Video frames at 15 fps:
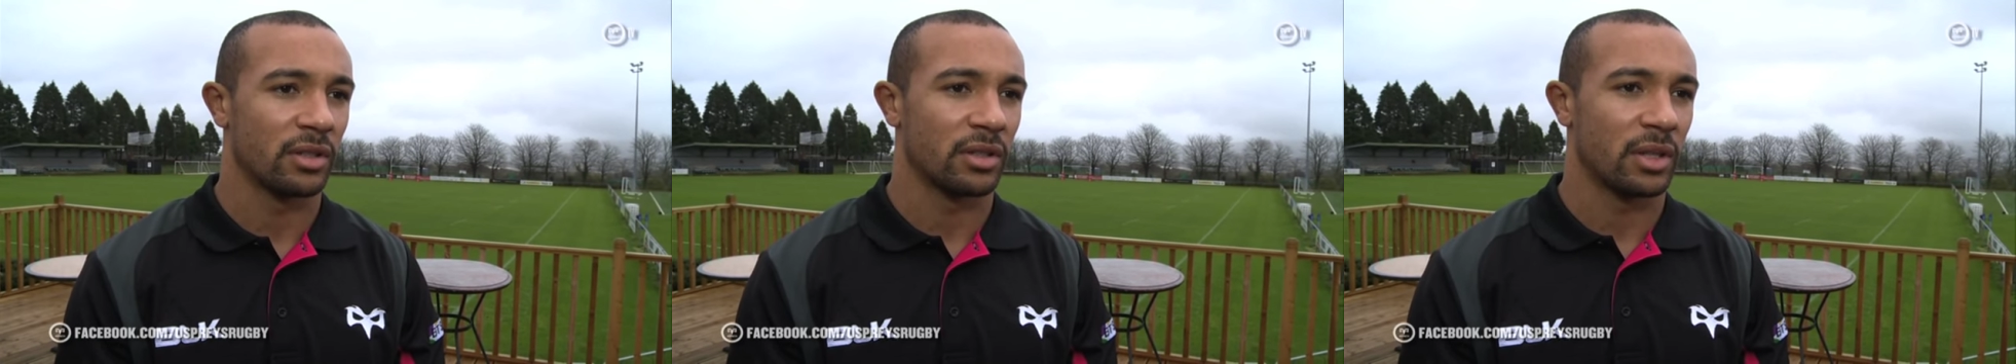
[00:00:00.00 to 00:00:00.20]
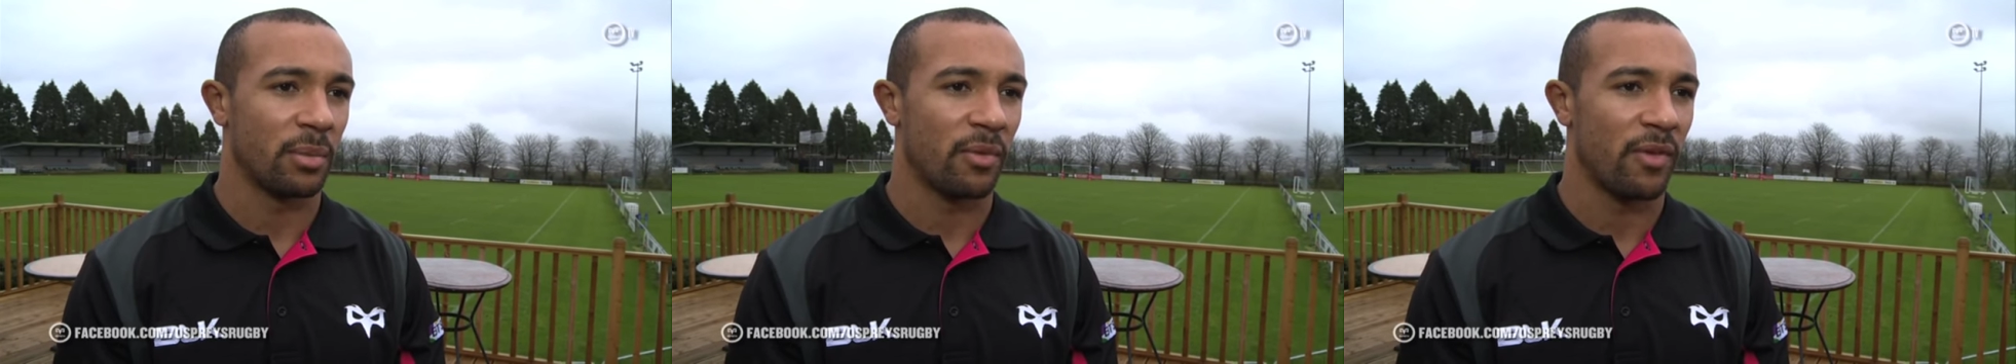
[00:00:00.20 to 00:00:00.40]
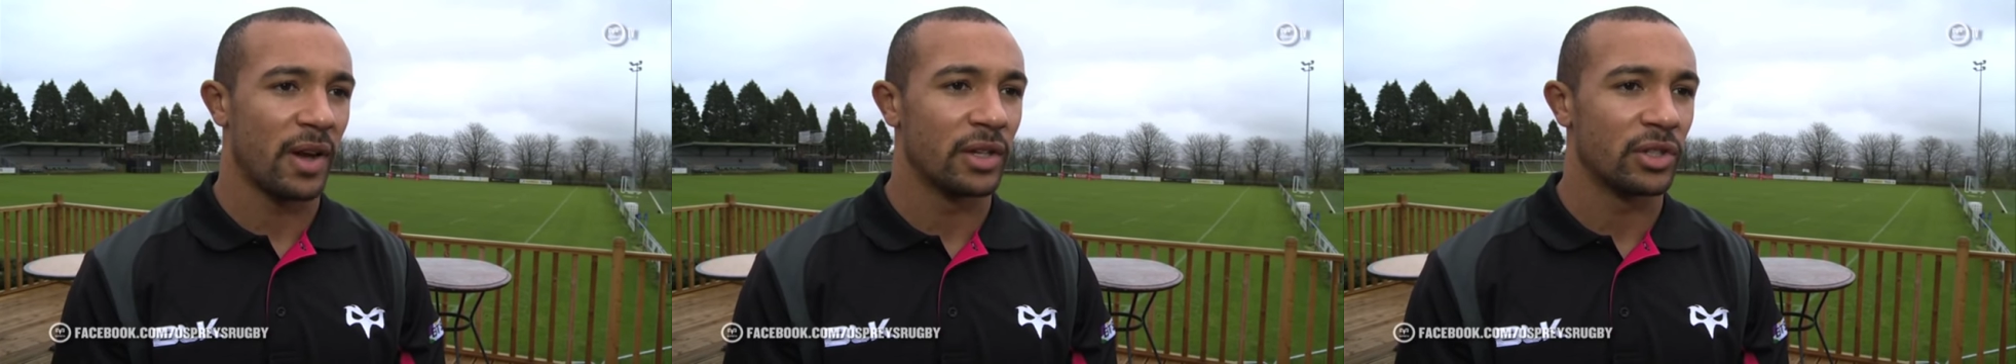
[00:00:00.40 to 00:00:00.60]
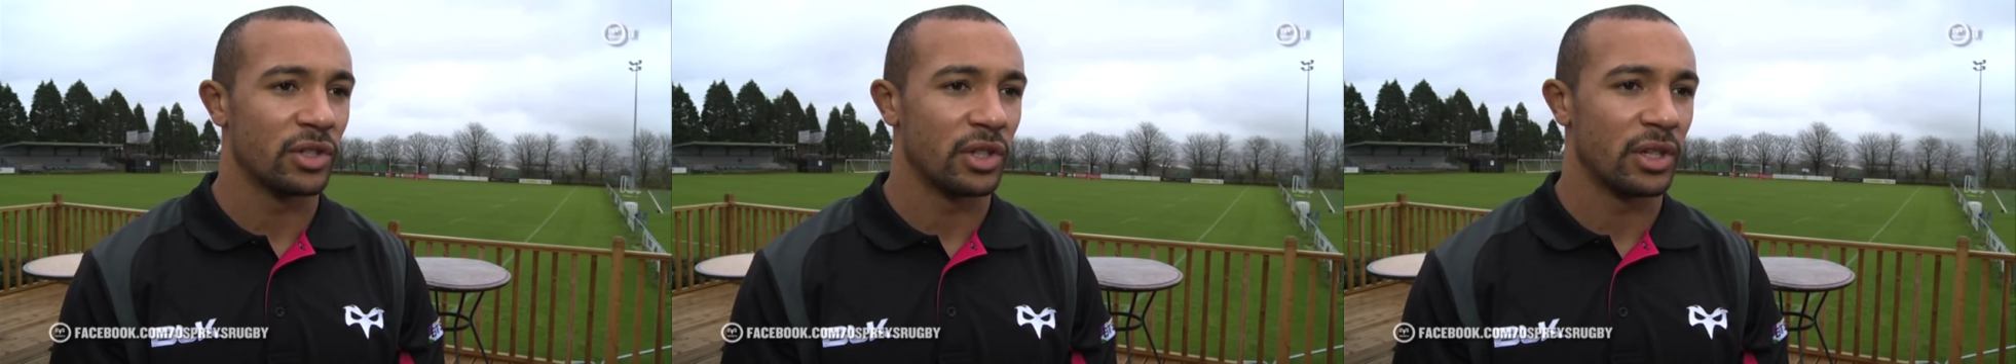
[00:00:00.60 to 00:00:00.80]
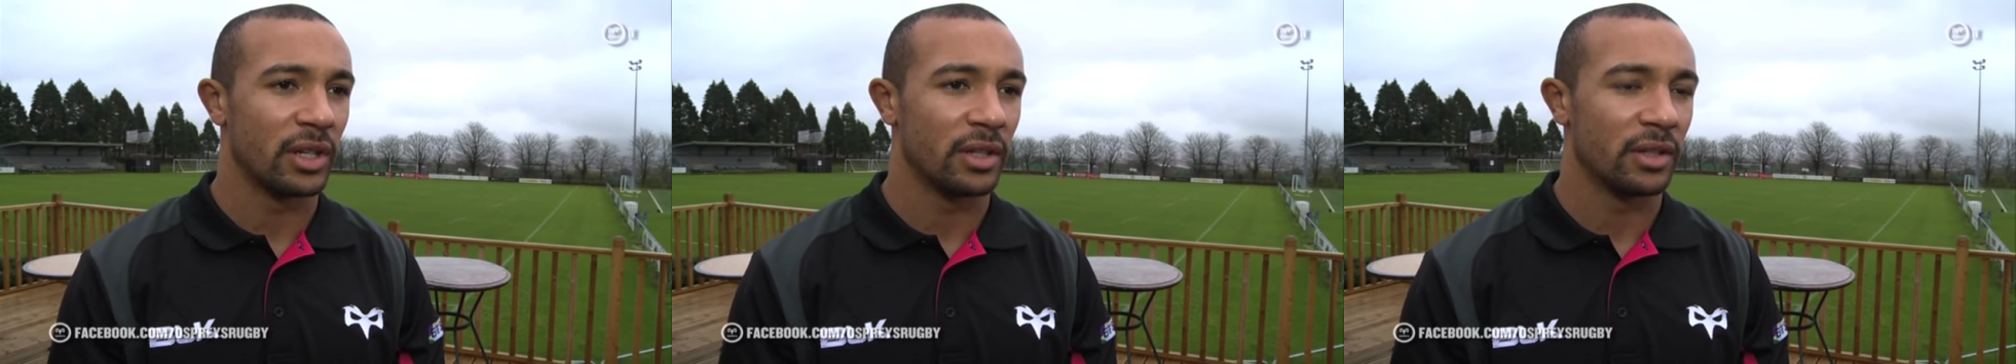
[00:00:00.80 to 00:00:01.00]
type of
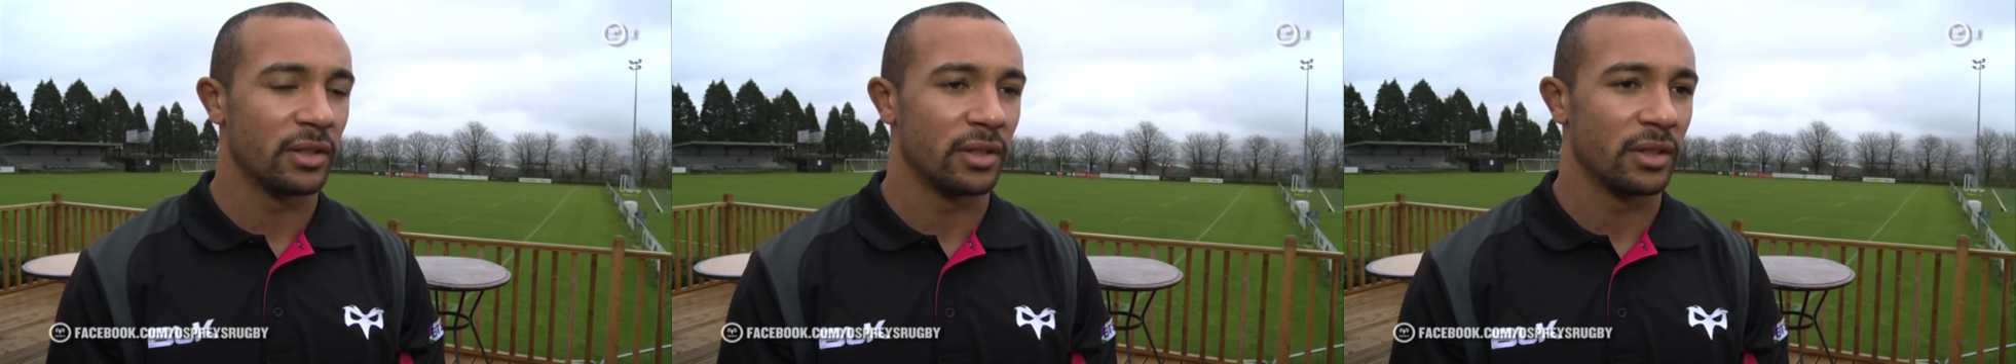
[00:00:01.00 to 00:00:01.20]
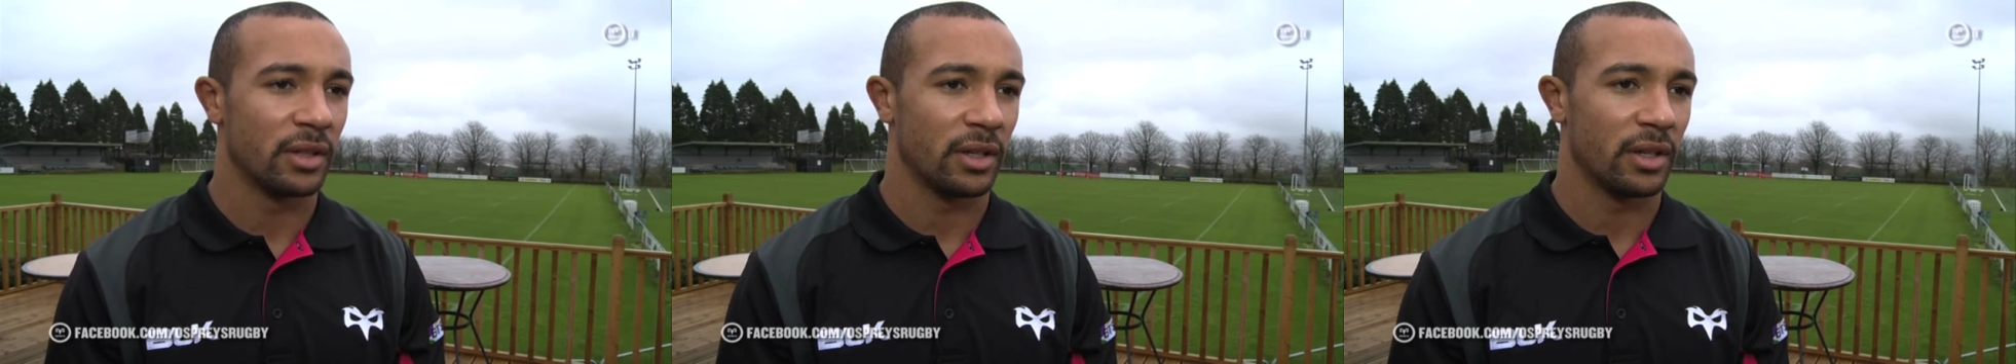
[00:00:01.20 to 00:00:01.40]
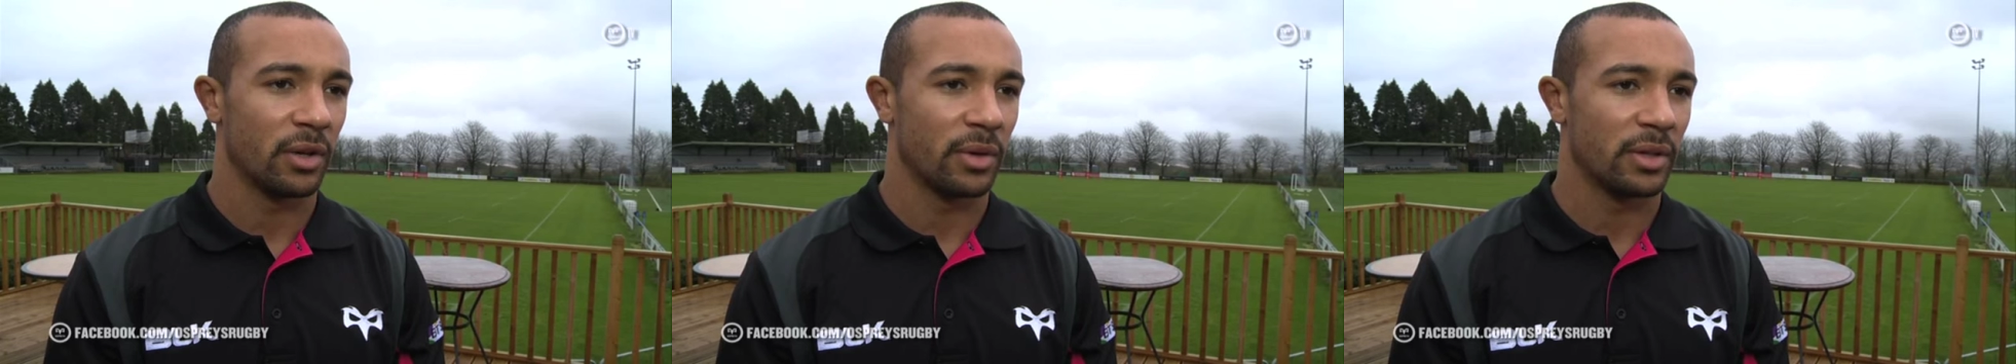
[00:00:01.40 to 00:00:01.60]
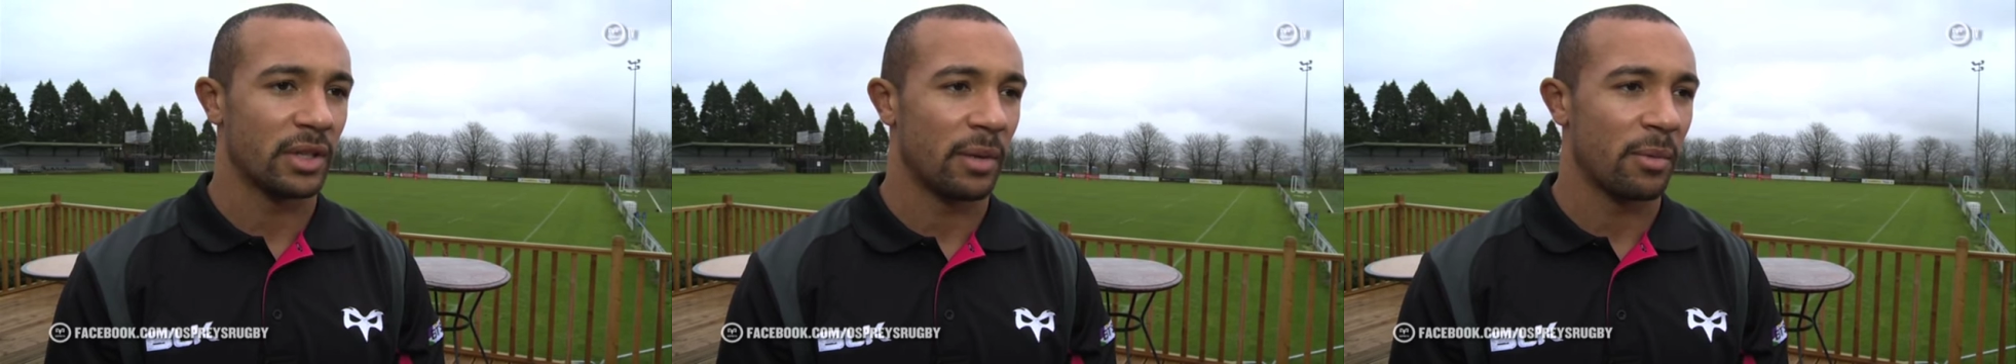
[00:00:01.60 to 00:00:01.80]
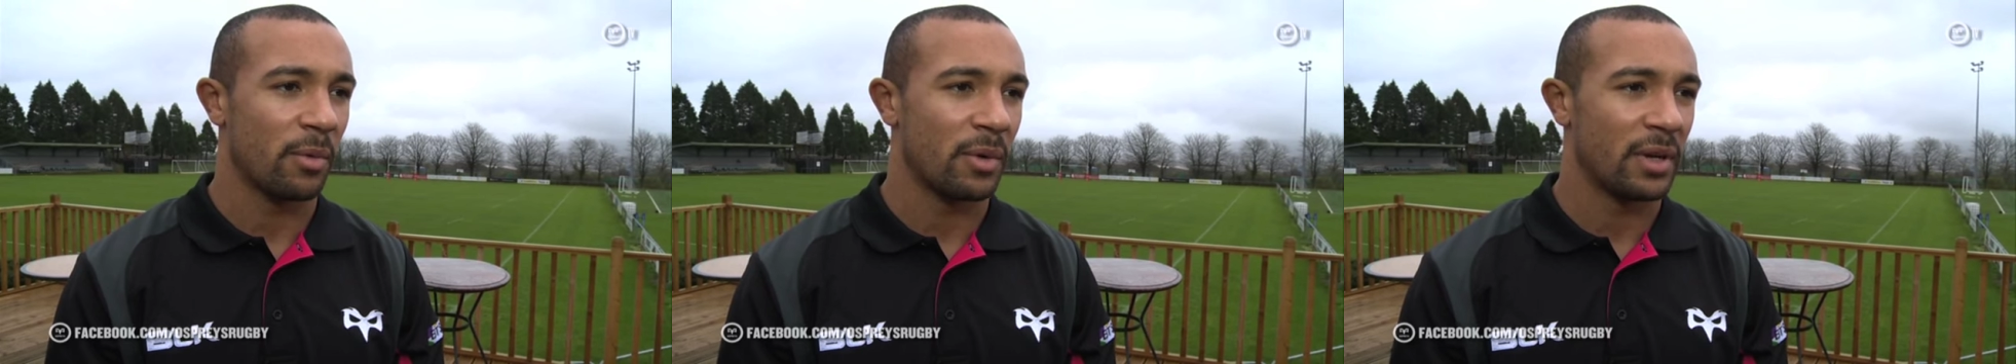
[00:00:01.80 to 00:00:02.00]
energy and you know
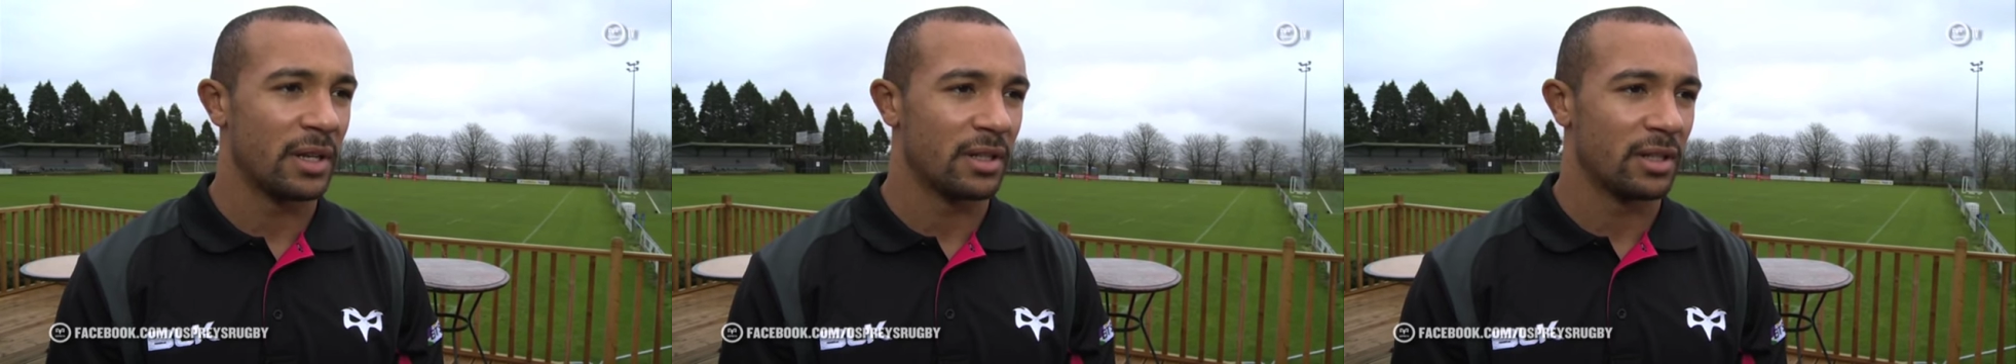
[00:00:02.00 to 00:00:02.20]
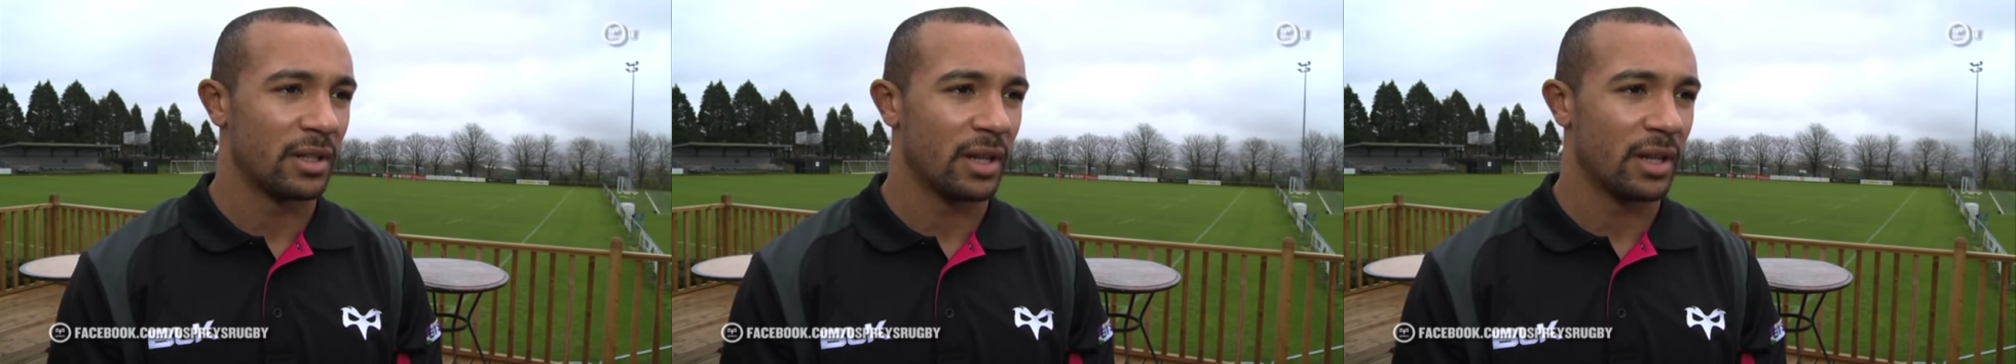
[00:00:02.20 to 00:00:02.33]
excitement we need to